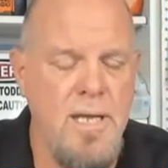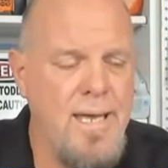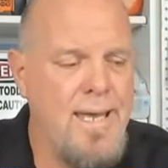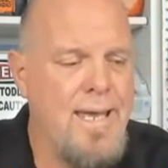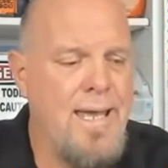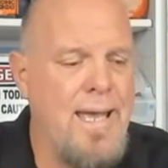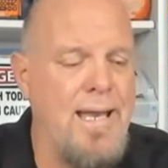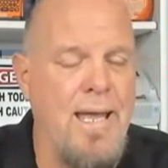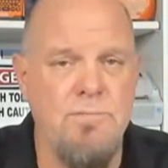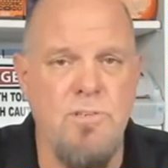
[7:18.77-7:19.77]
and have to
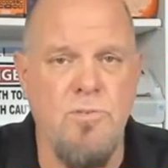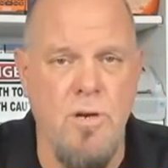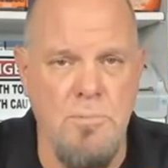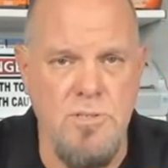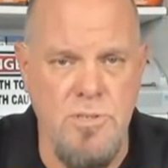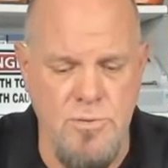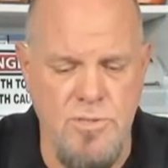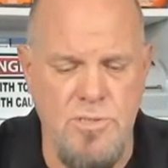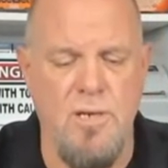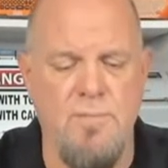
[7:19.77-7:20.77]
troubleshoot
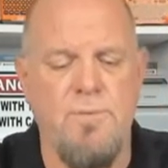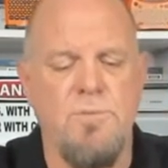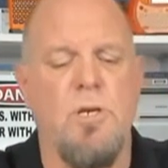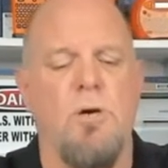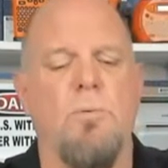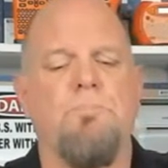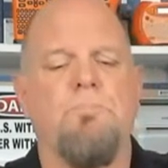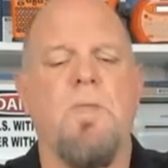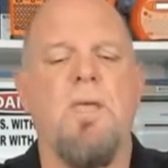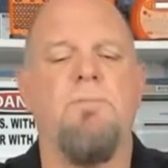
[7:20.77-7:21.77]
stuff. So
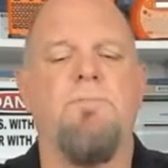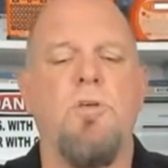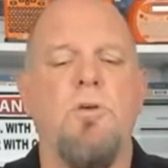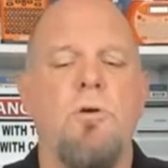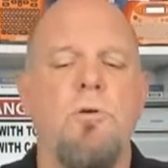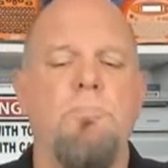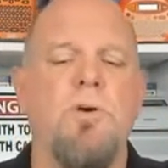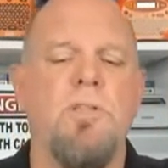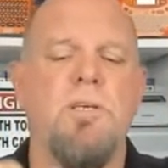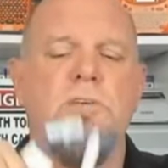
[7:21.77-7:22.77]
if you put
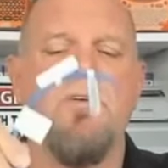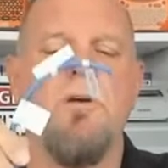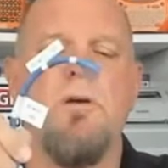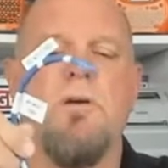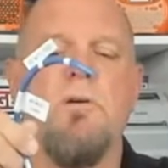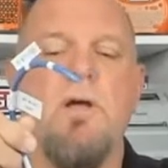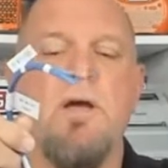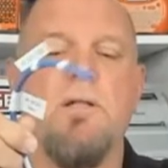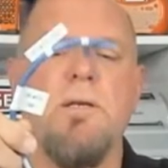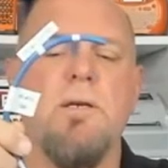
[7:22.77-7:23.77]
this on
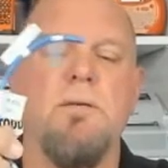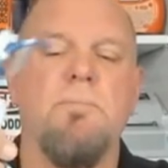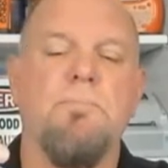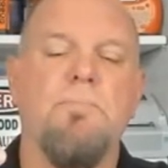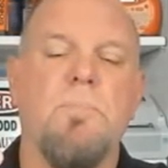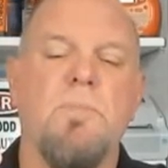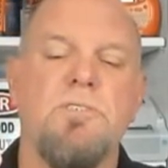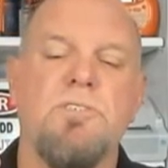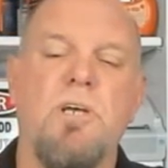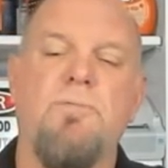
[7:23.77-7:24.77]
correctly, the
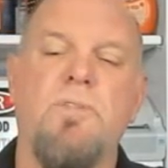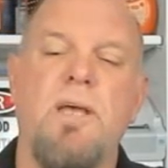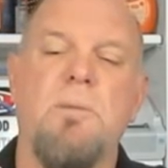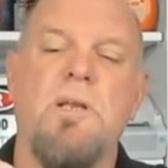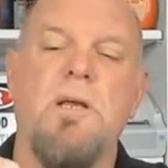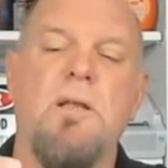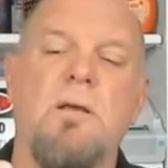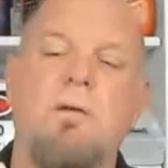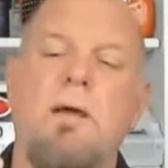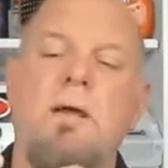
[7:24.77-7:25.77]
self-laminating
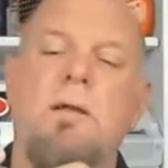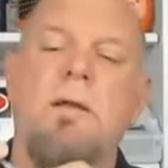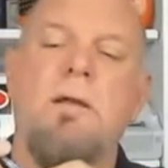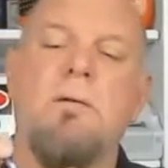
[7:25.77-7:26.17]
right here,